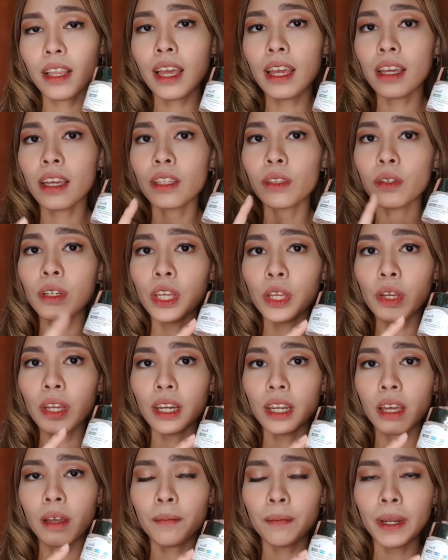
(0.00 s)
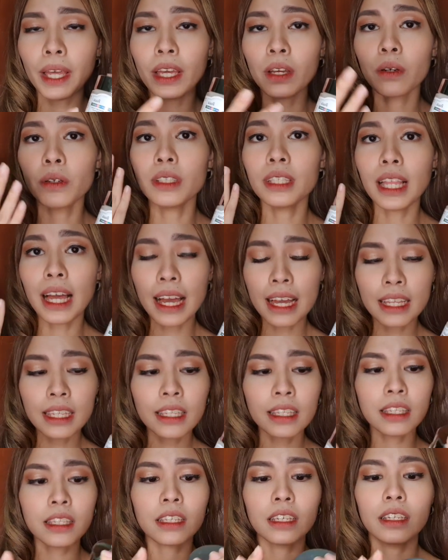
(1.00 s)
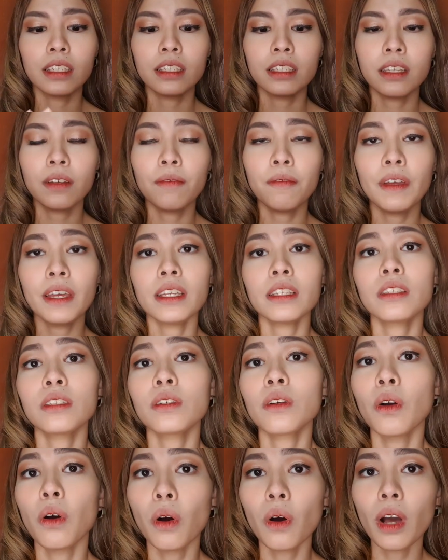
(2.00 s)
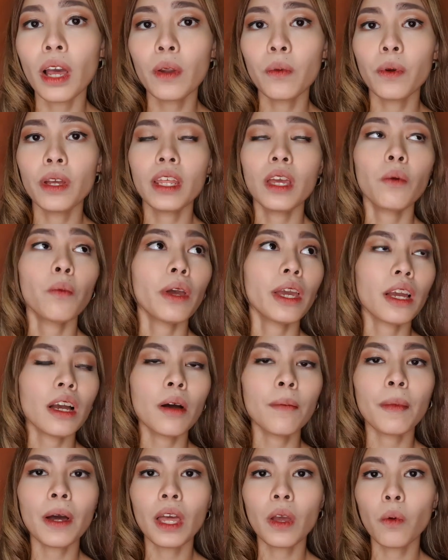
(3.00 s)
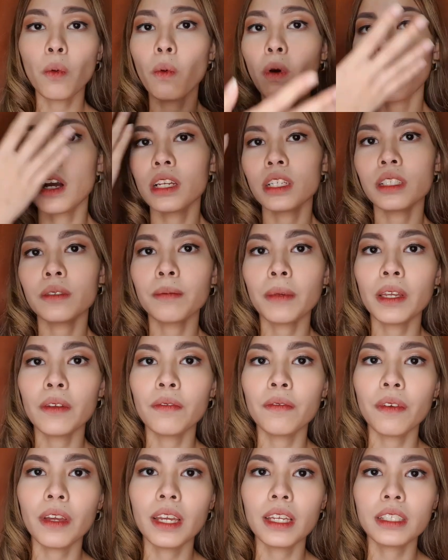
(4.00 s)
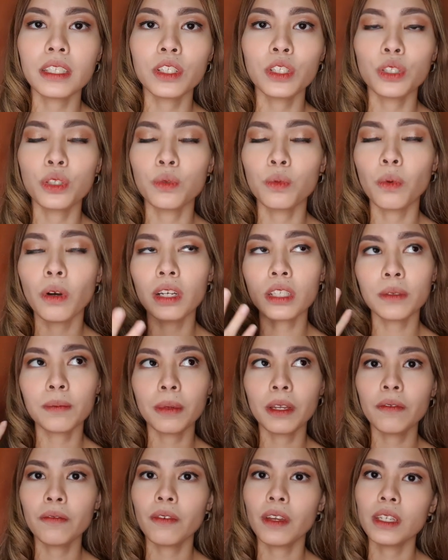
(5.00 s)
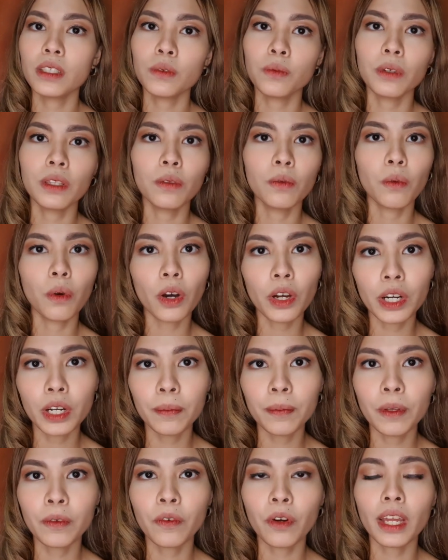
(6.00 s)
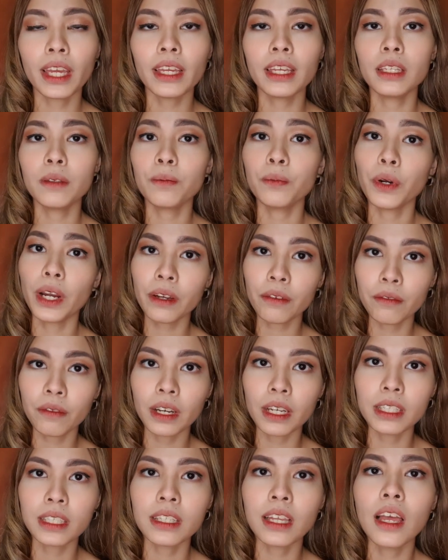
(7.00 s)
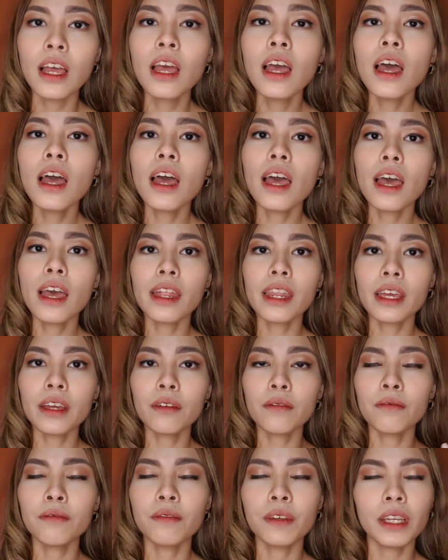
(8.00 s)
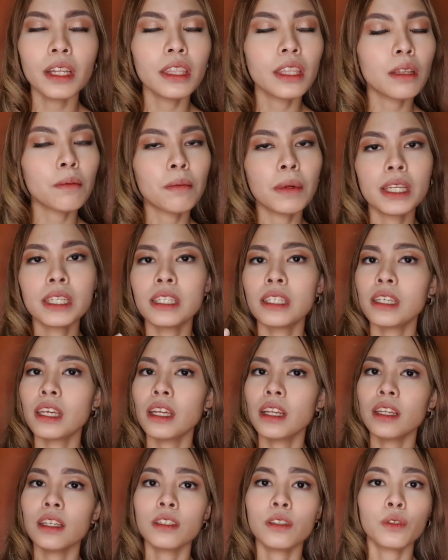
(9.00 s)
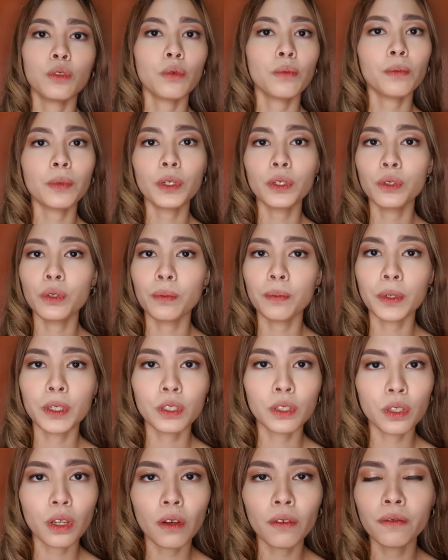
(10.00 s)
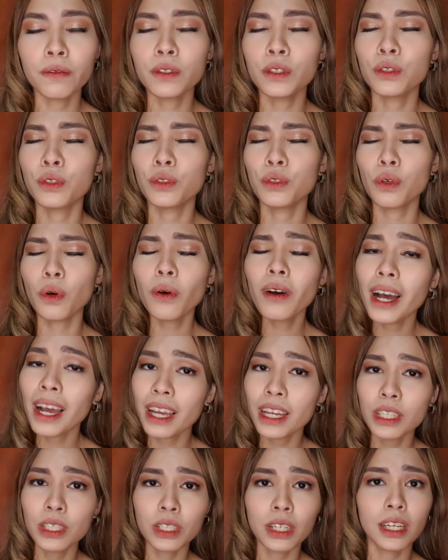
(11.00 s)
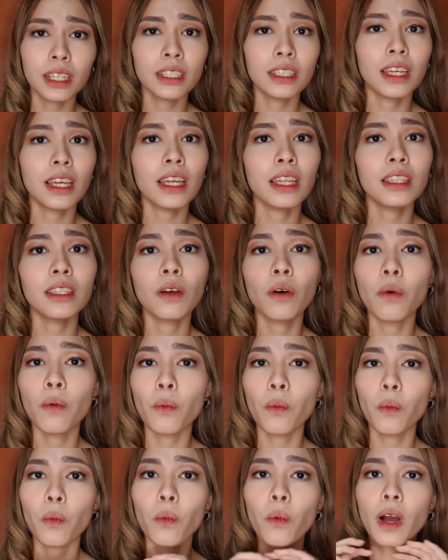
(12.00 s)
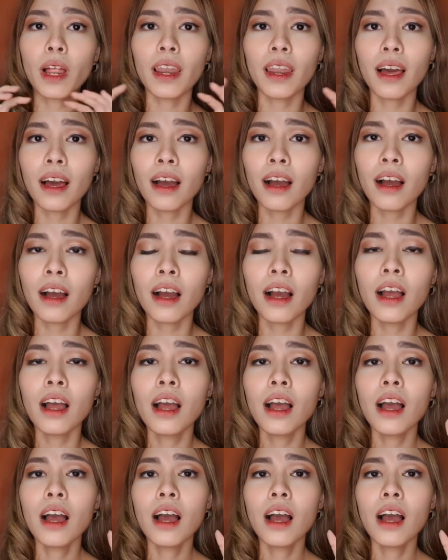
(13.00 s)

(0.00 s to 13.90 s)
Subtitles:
Like, ito na yung ina-apply ko last sa face ko. And when I wake up, I wash my face. I just wash my face with water before I eat breakfast. And I can feel that my skin is super duper soft, so hydrated, walang